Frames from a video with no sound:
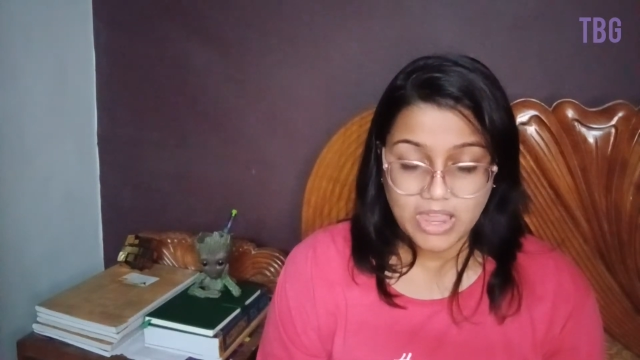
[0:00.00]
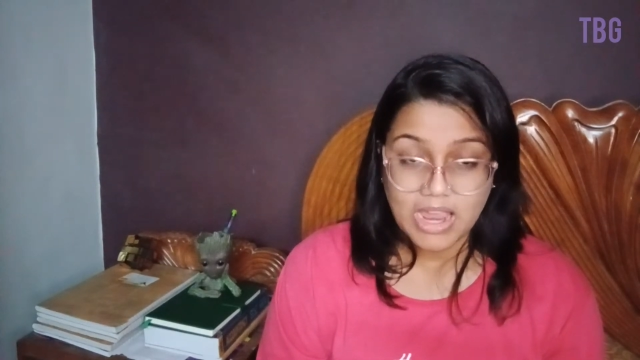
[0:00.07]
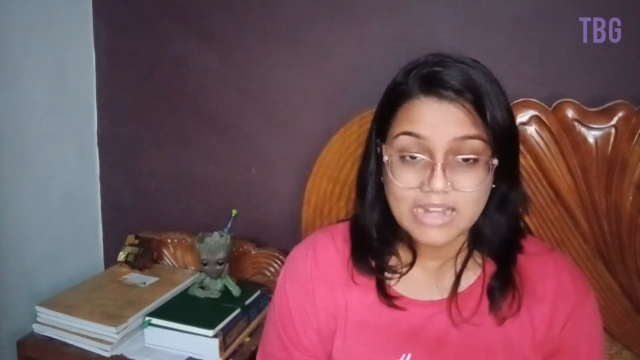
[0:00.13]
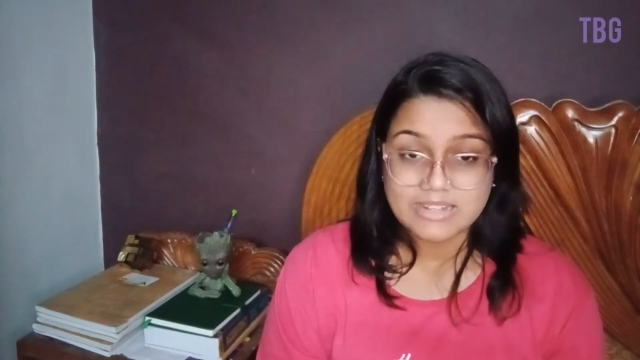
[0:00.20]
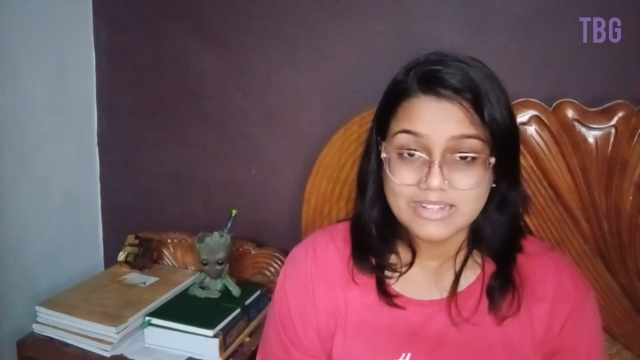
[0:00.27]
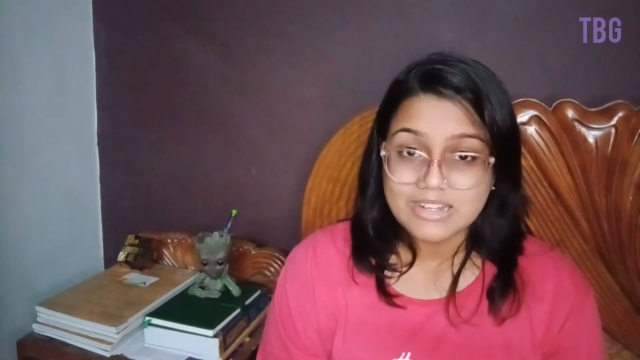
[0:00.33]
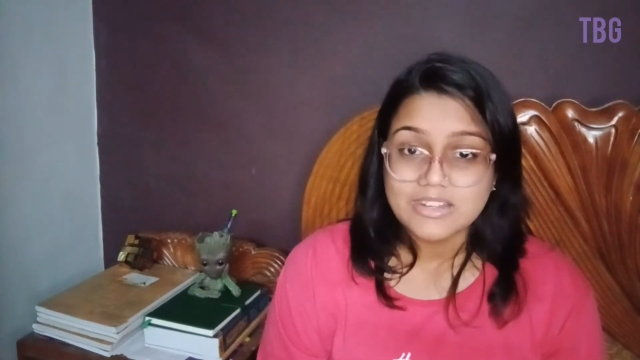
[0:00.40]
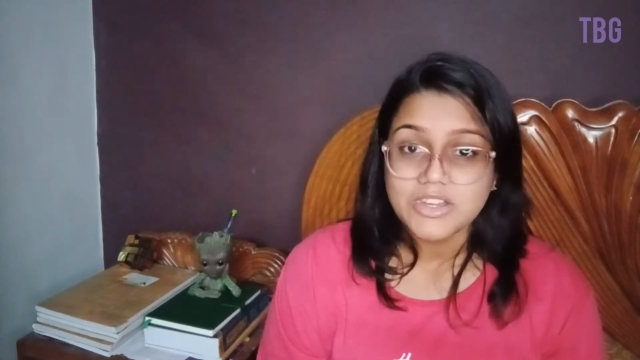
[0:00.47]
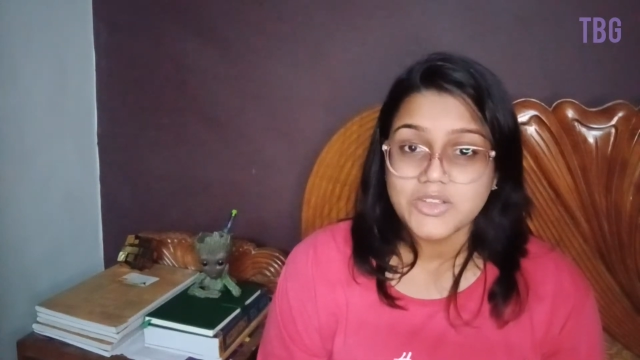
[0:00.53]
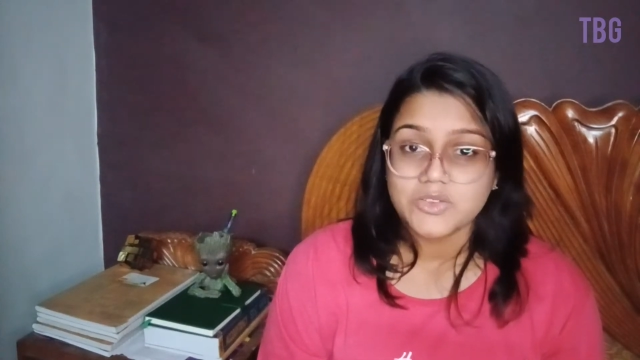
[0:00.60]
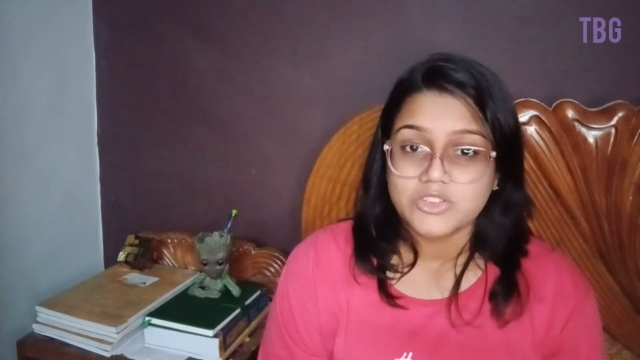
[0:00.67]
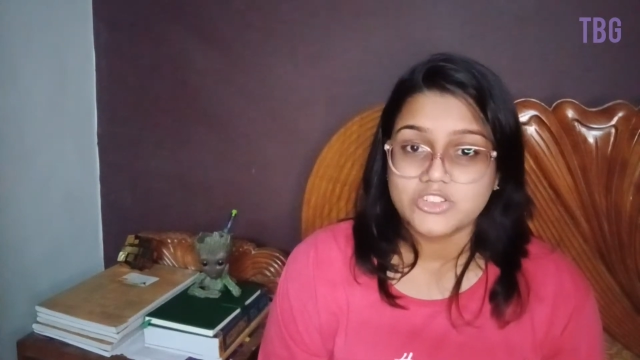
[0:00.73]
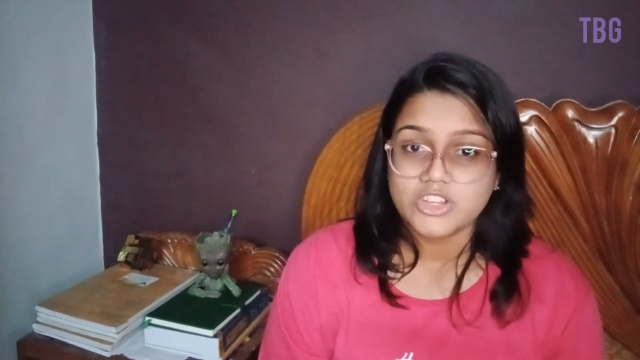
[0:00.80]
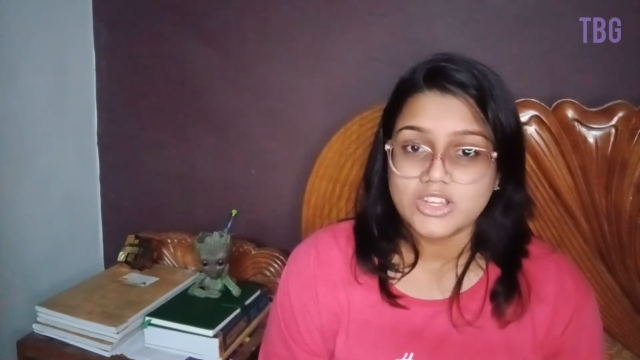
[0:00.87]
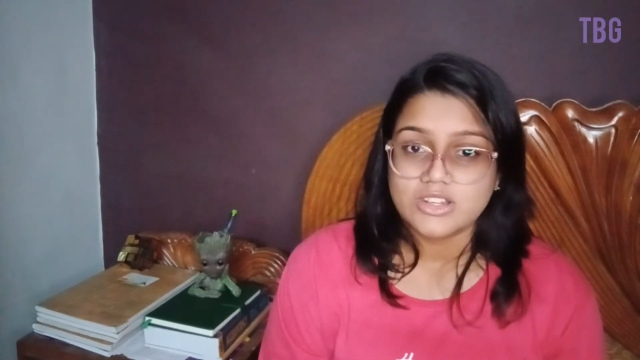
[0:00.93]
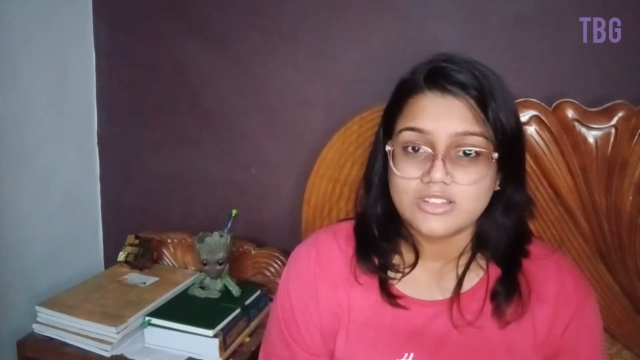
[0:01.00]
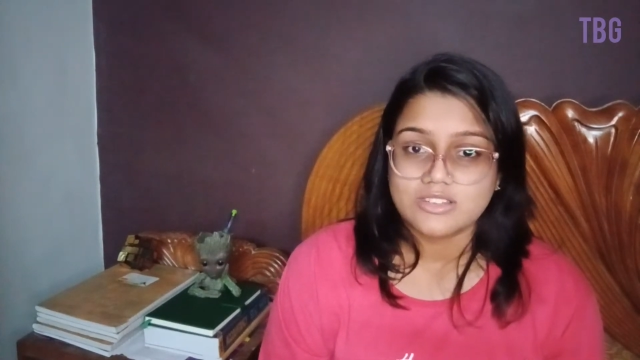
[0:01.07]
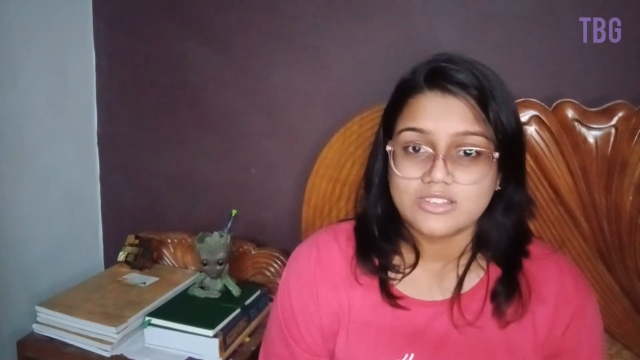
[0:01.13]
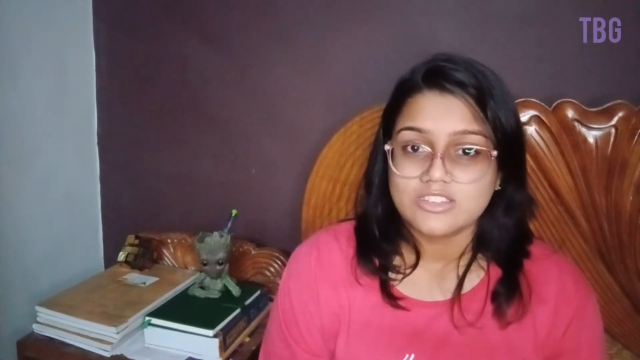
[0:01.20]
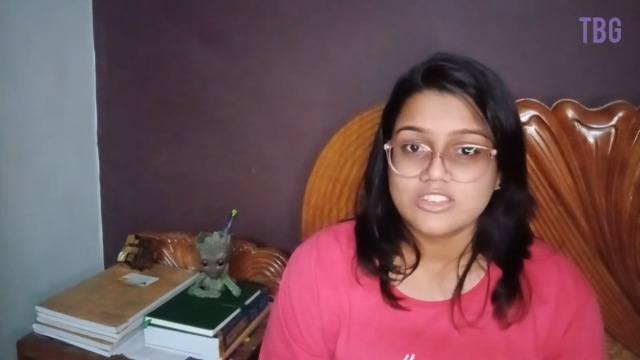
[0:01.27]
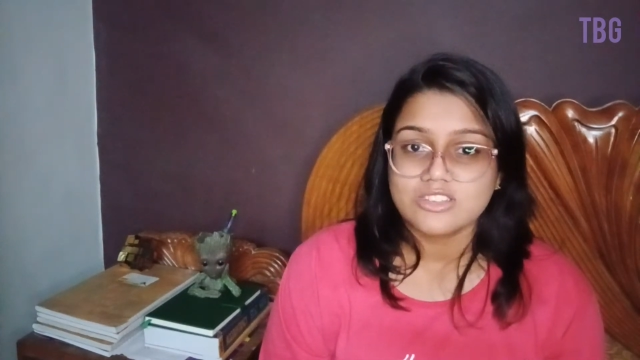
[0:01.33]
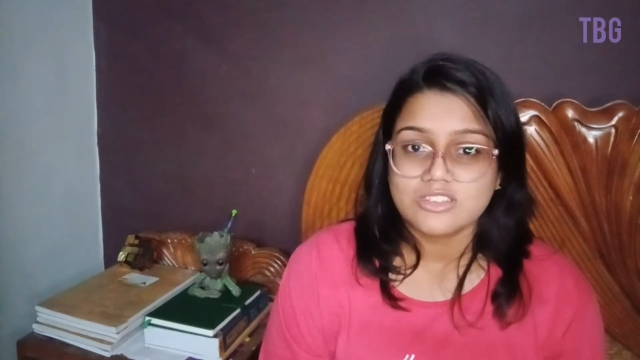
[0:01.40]
I did new shit.
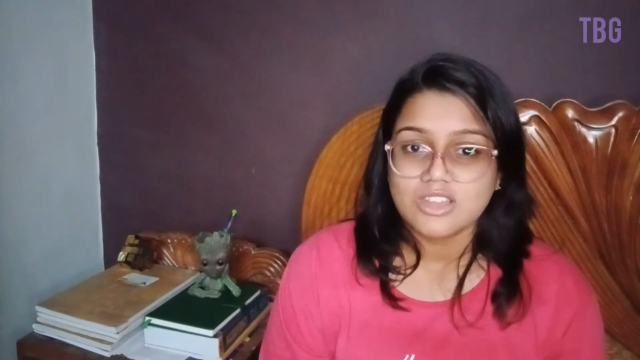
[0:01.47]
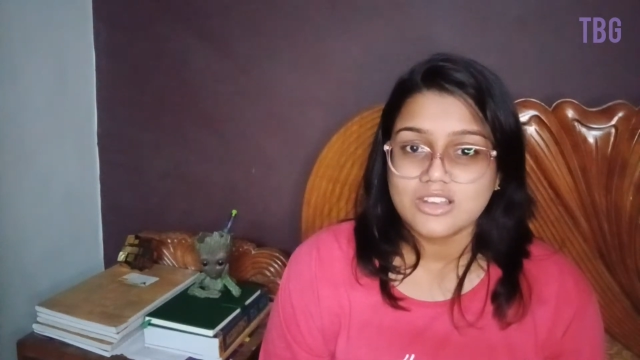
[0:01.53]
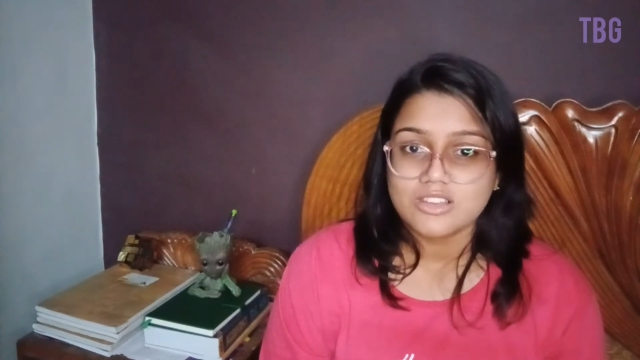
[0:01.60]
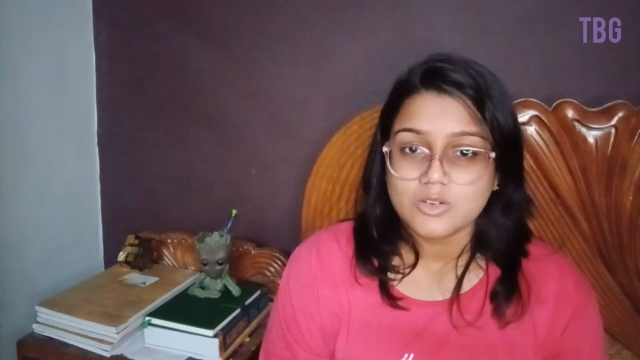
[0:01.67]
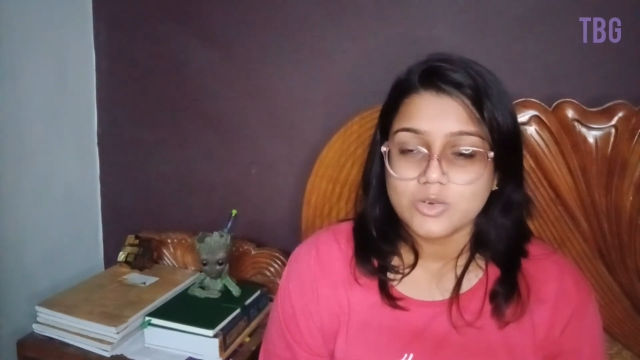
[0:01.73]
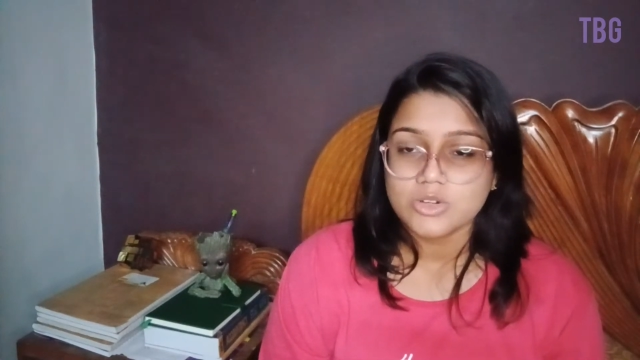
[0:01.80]
It's just that the